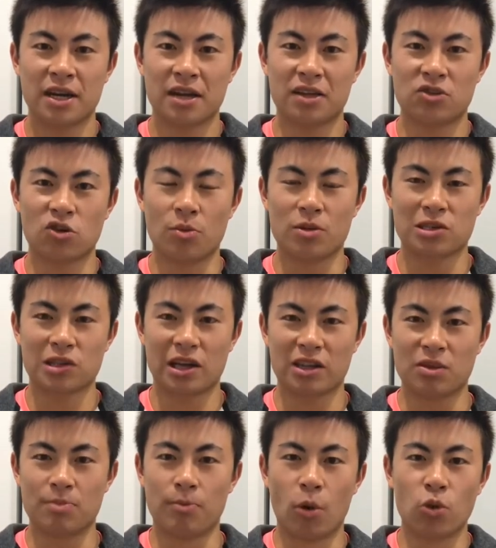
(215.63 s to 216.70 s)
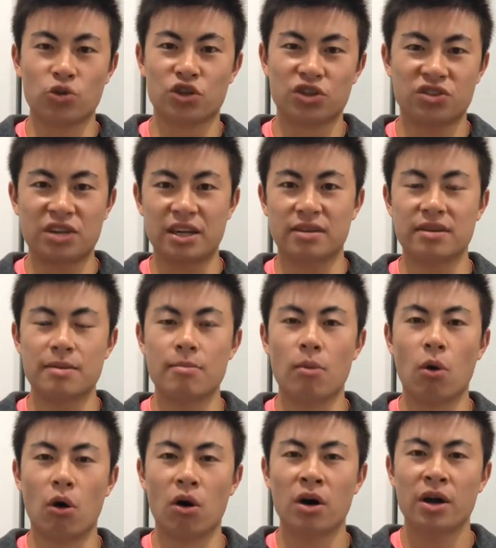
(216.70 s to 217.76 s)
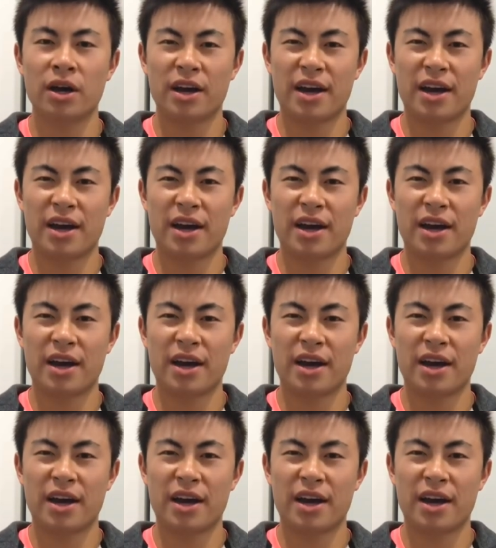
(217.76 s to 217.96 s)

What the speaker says: it's almost like the ball just sinks in more,